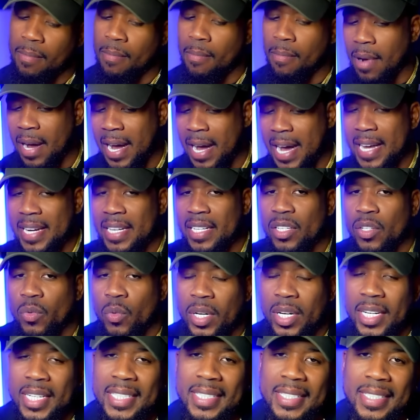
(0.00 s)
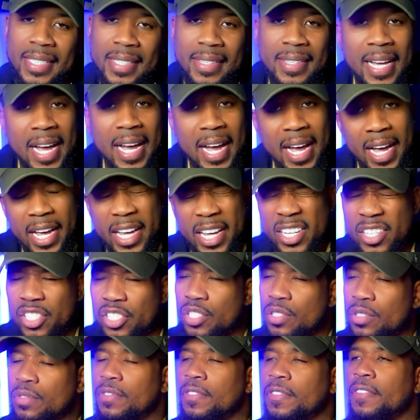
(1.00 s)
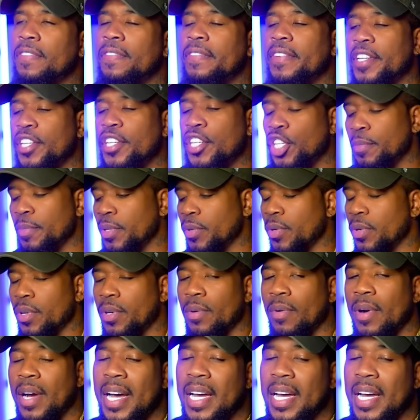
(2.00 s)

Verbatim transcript: About to get one of these things, you feel me? Go to